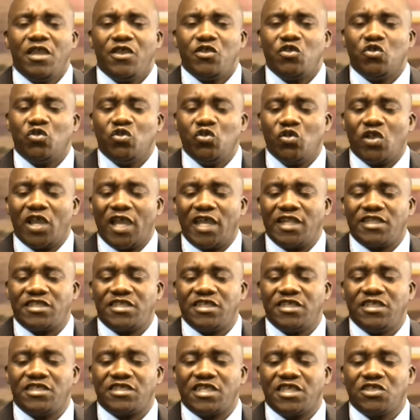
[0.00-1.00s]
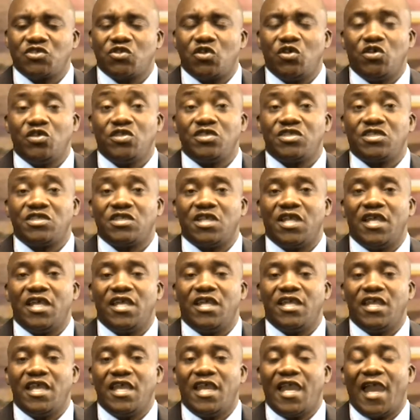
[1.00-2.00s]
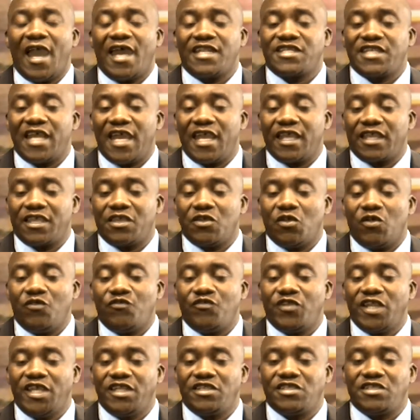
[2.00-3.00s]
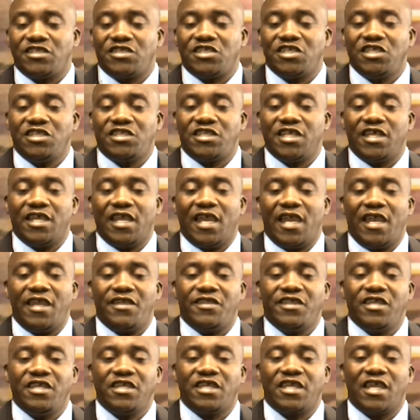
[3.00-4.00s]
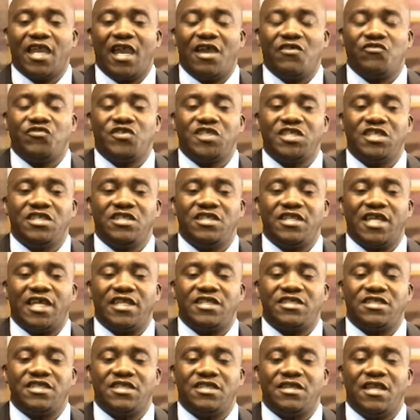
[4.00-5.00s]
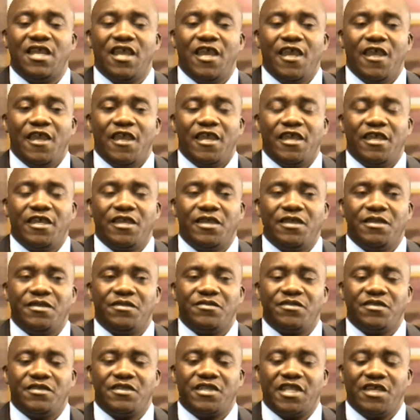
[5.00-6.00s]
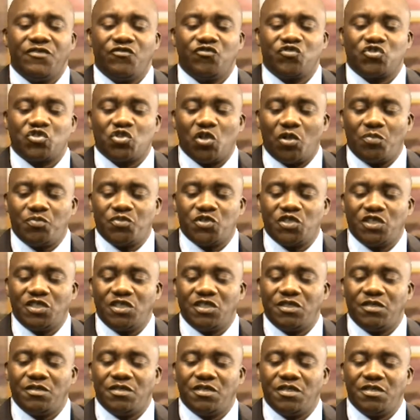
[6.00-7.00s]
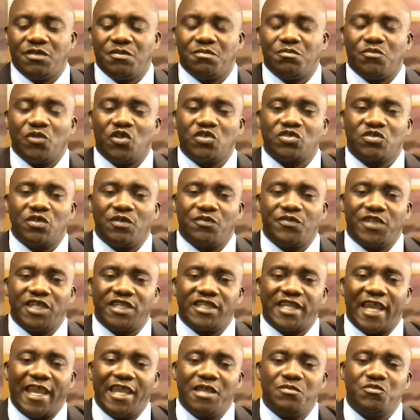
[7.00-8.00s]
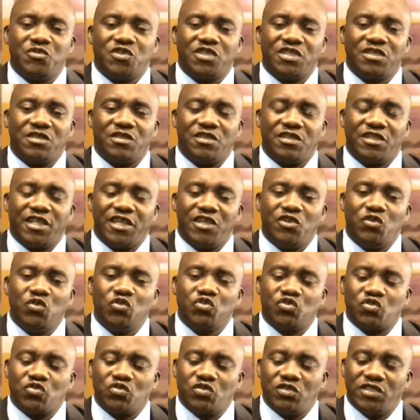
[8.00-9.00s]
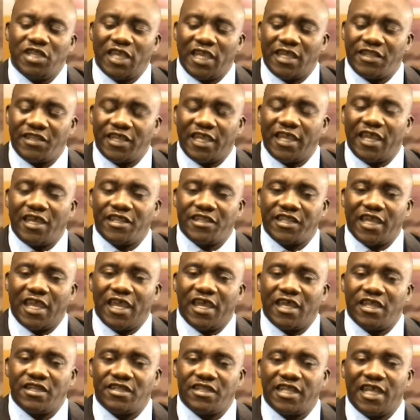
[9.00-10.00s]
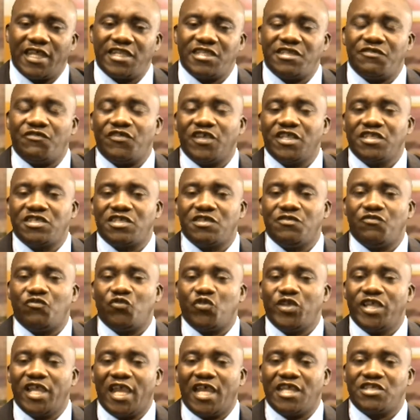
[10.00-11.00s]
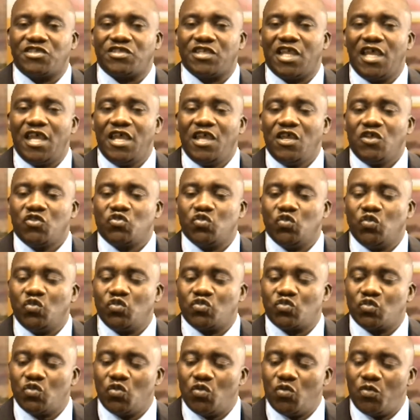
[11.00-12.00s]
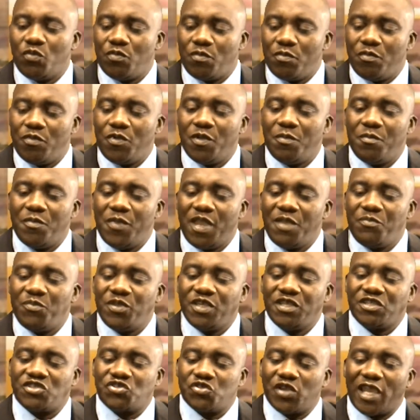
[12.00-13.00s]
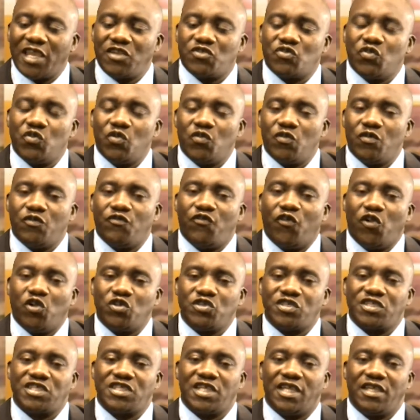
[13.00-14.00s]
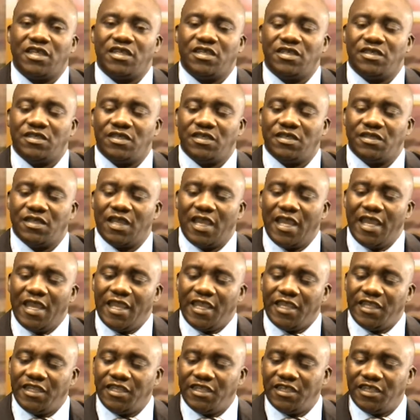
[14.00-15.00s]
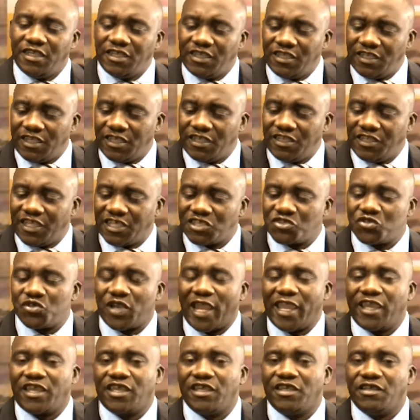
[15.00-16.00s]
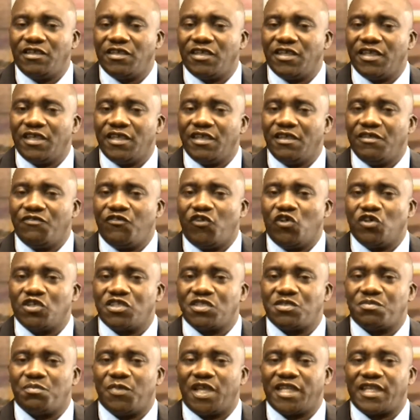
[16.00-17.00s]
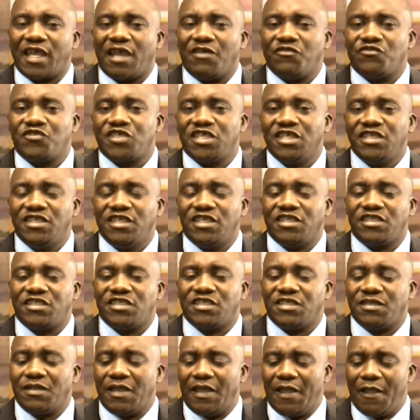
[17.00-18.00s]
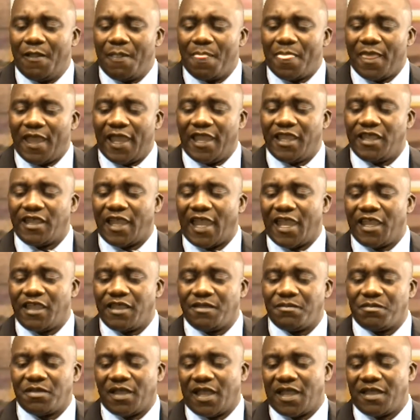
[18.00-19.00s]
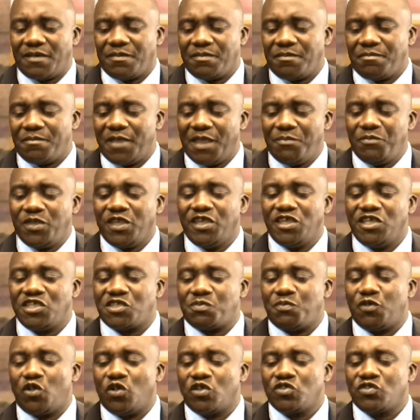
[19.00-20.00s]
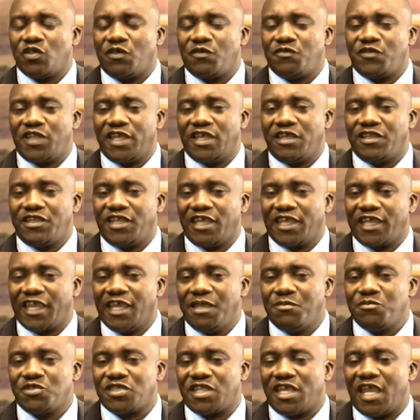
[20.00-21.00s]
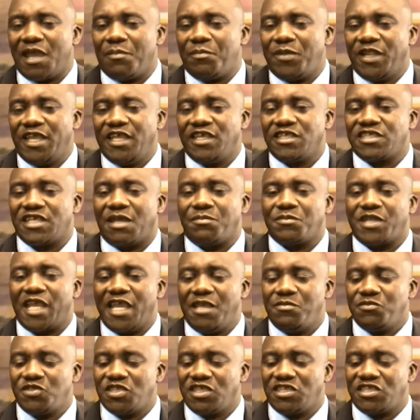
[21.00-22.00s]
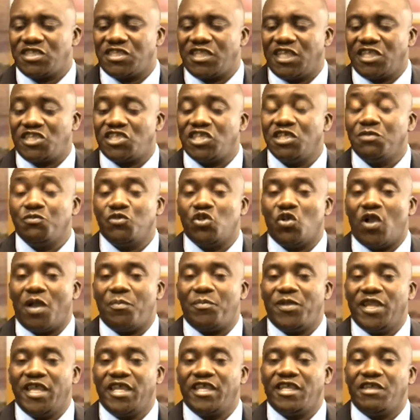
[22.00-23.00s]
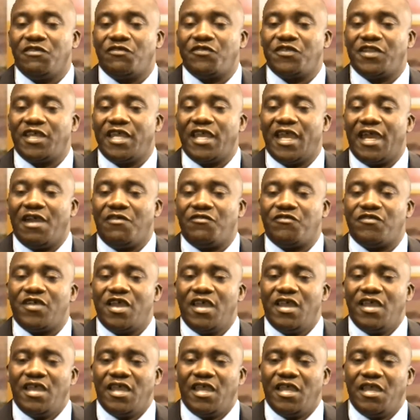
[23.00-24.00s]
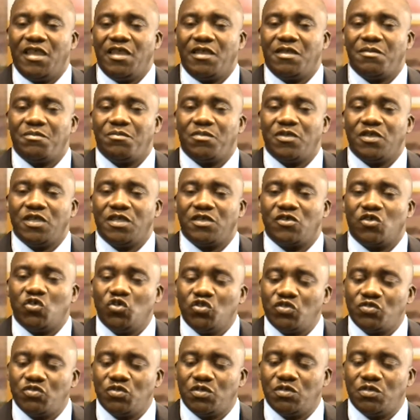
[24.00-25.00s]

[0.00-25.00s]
look at Zesco's attack of late, Zite, I think I've seen that they've stopped most of the times. They use their defensive wingers to maybe try to force in the striking force. But I've seen it. Maybe it's because of the games they are playing. Sometimes it's the team you are playing. If they have good